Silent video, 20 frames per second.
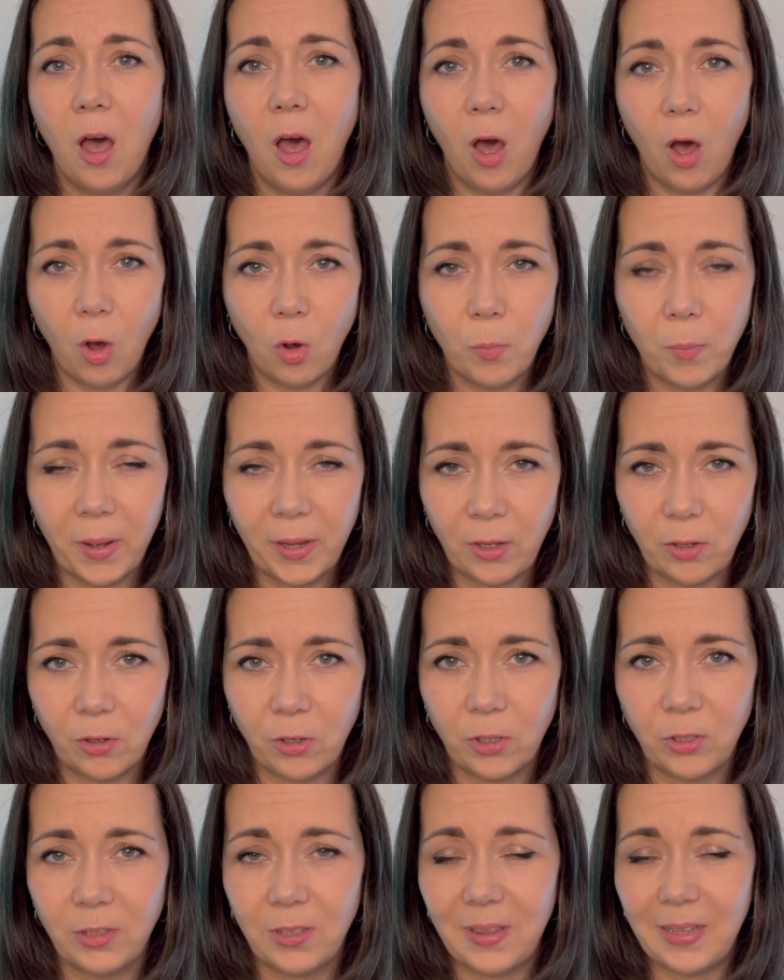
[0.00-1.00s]
Oh my
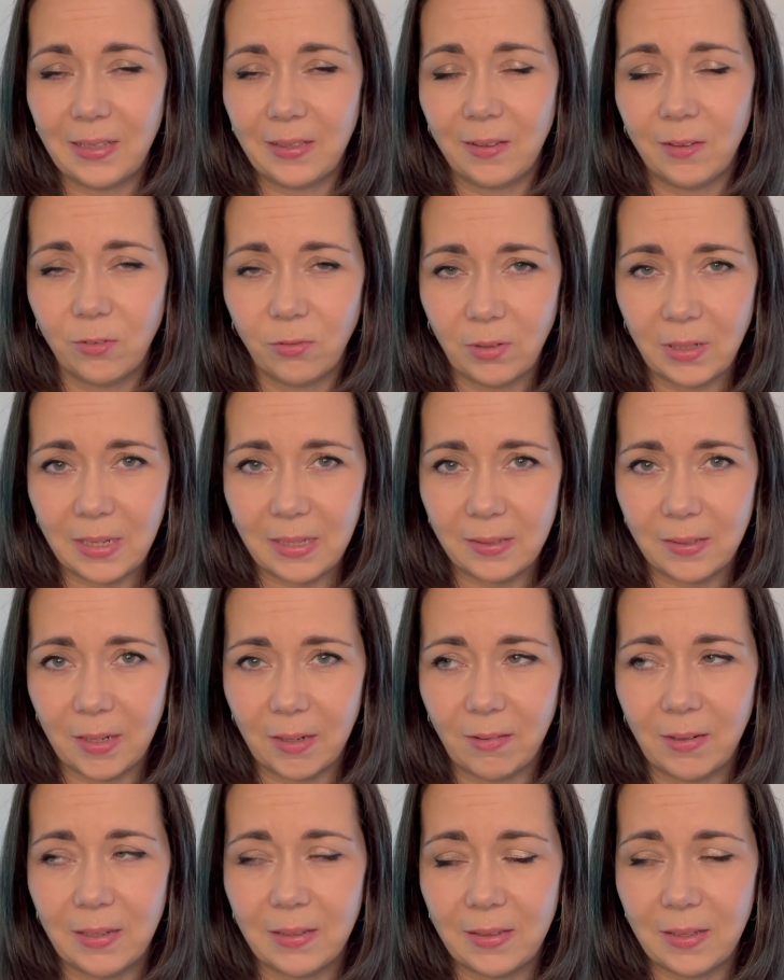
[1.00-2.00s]
God, this is really
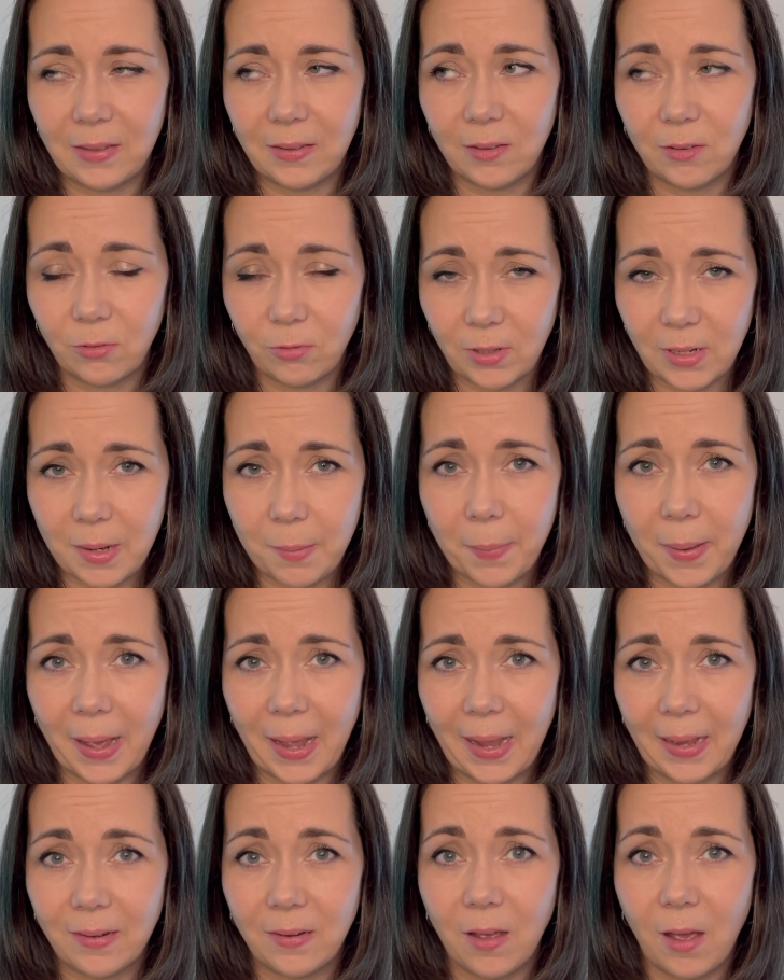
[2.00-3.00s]
serious. This is really
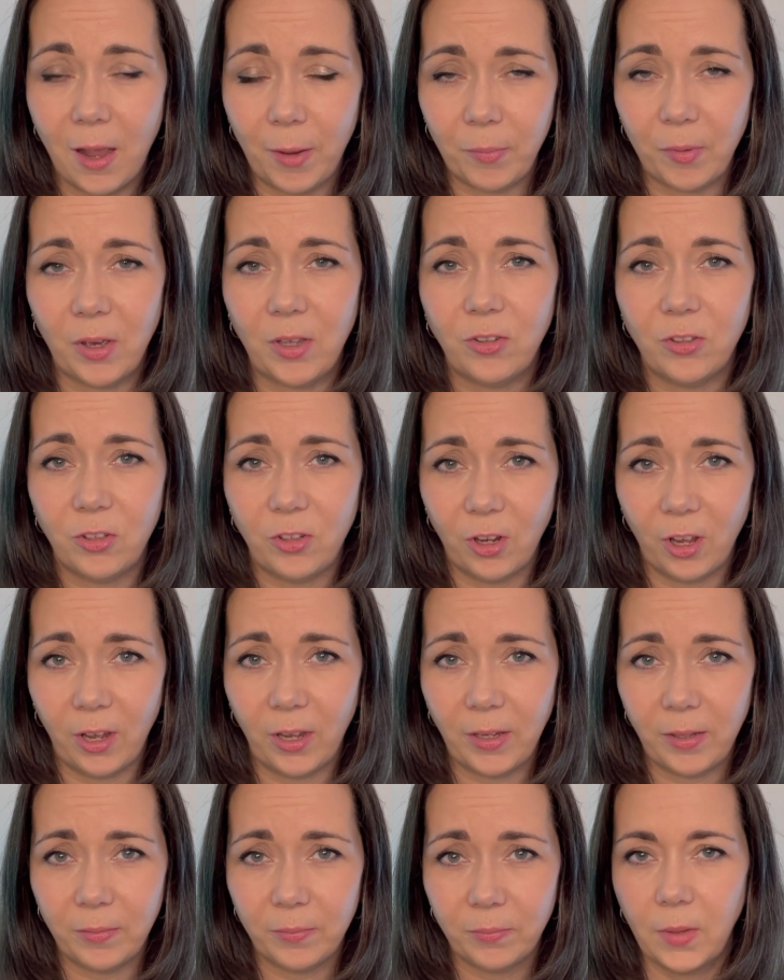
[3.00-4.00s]
bad. I'm going to
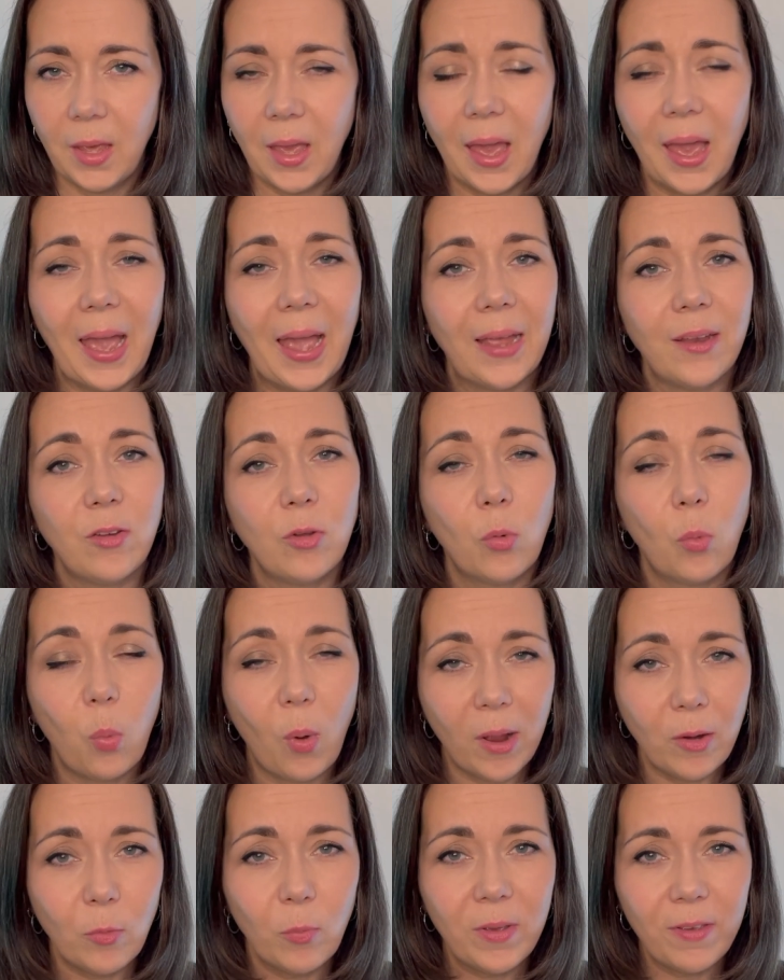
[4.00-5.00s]
die. And
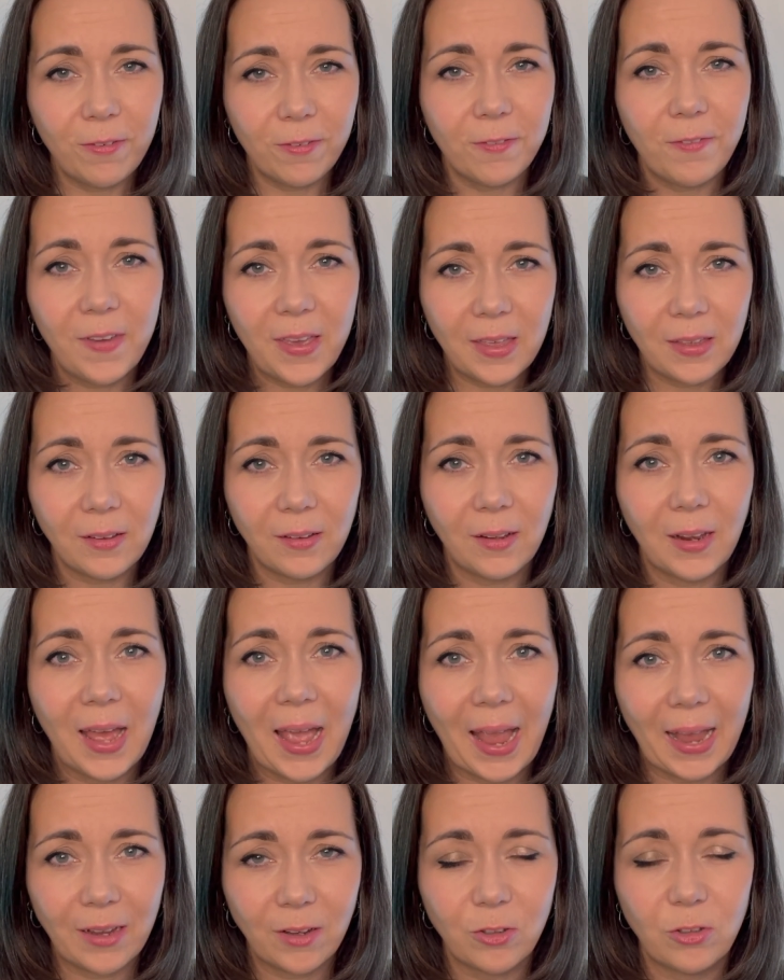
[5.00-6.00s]
when we feel
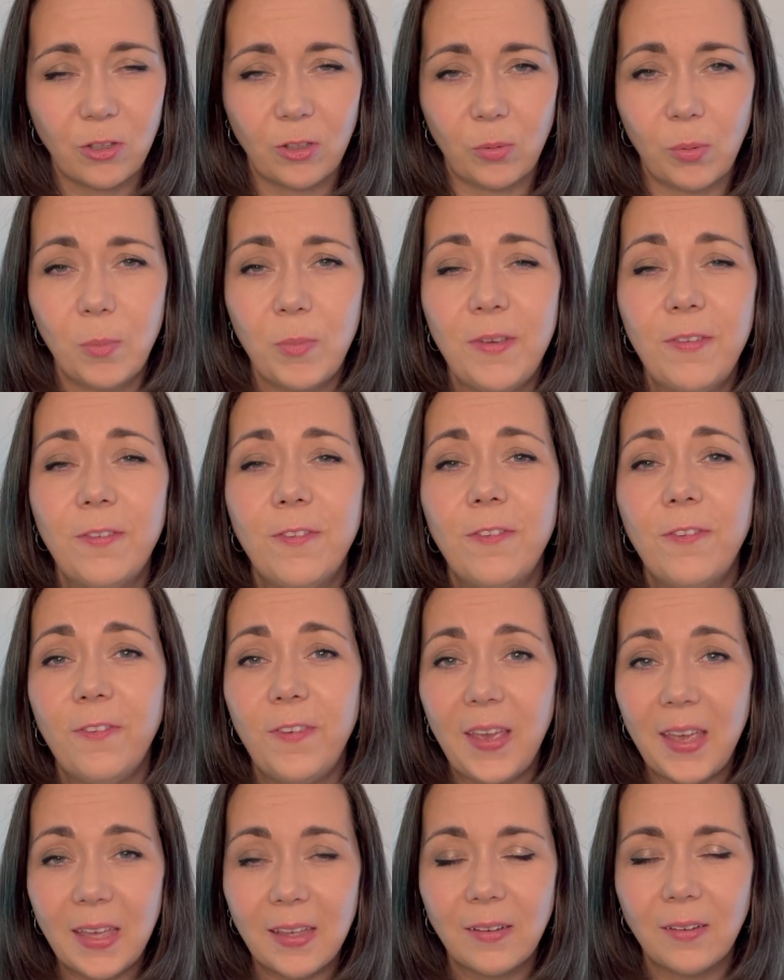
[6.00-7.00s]
anxious, when we
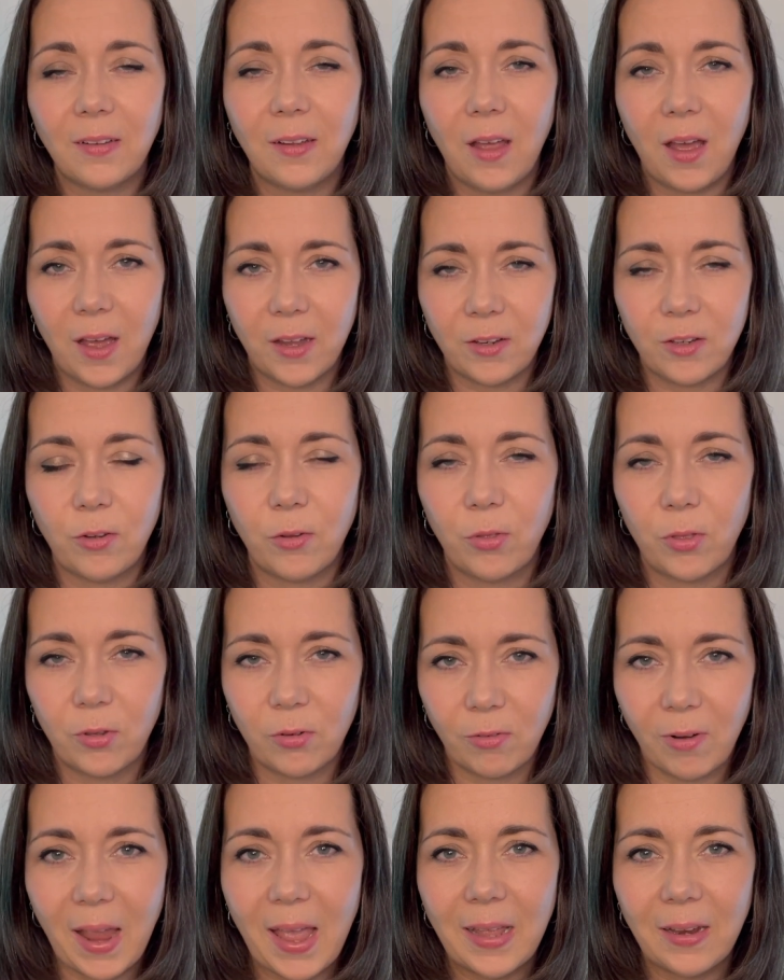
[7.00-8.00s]
feel under
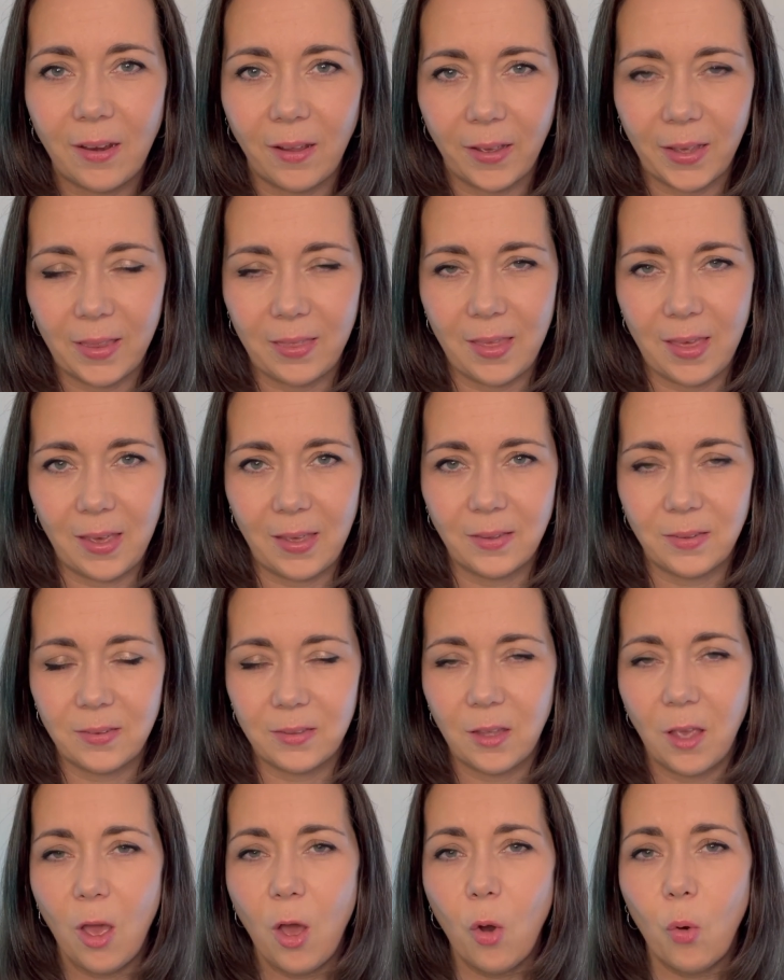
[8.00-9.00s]
threat like this,
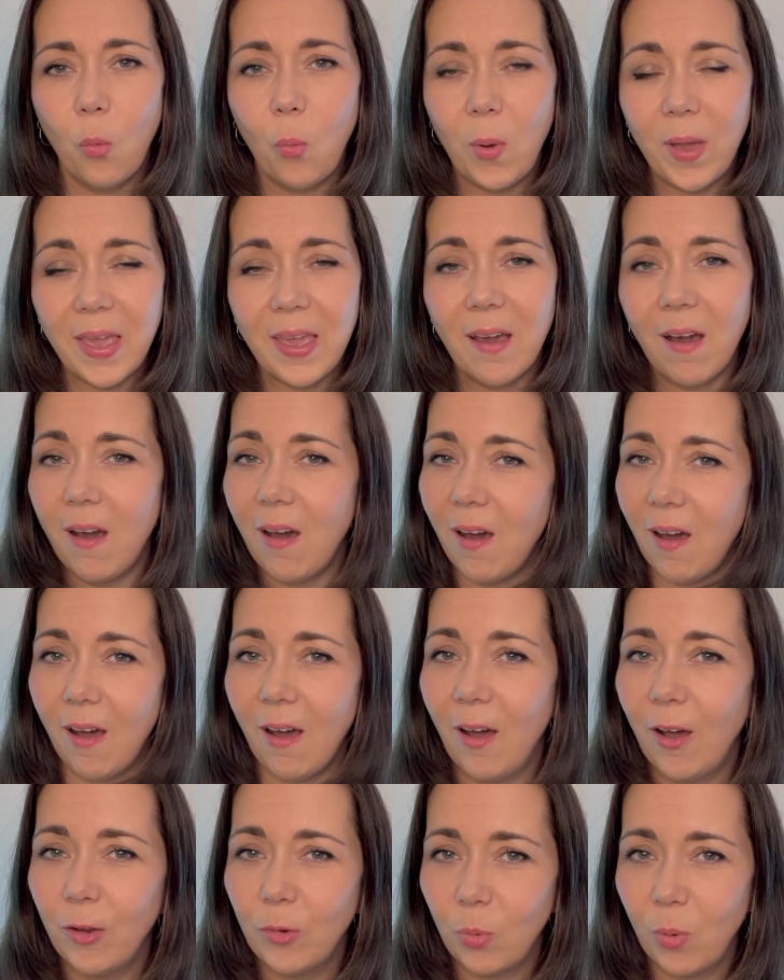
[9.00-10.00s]
we are
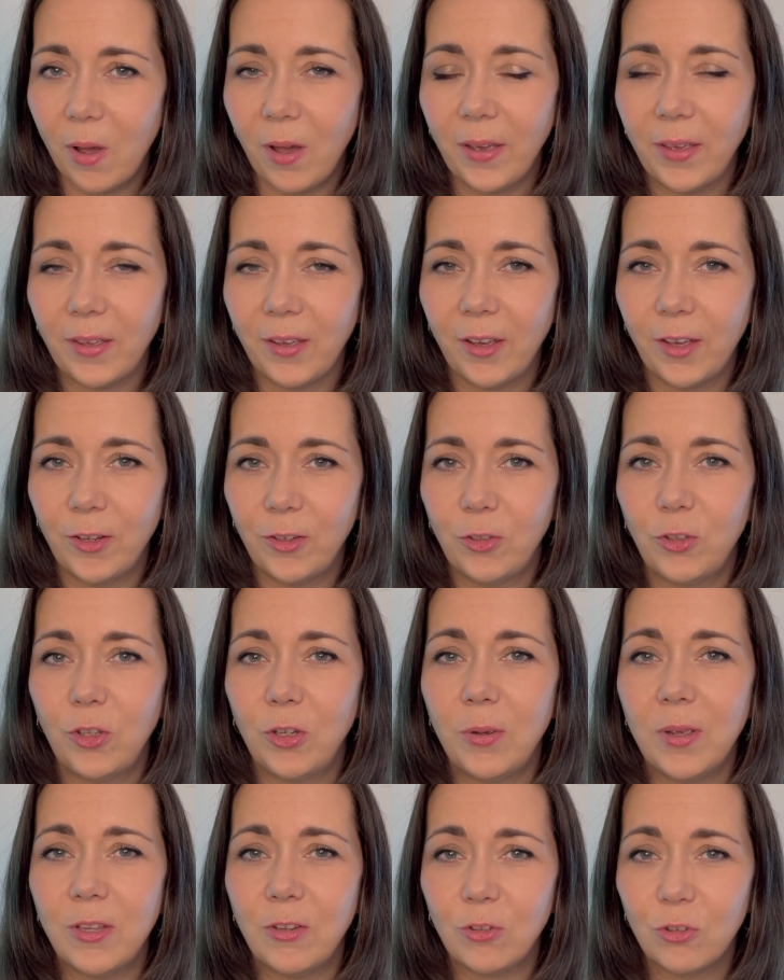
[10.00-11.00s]
hardwired
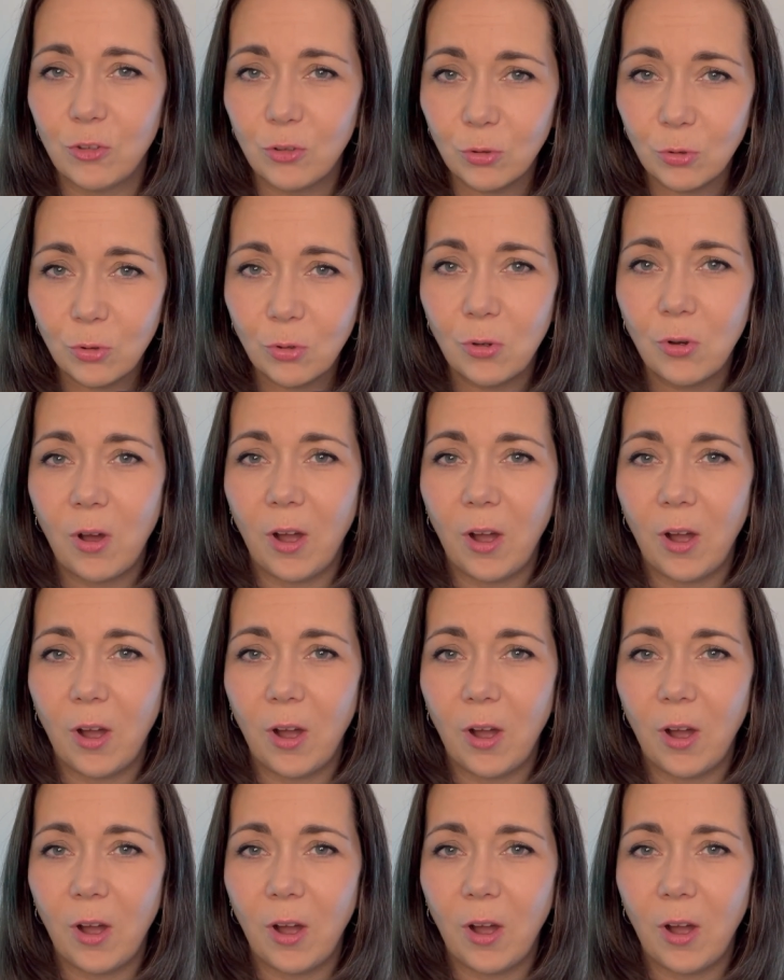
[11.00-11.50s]
to ensure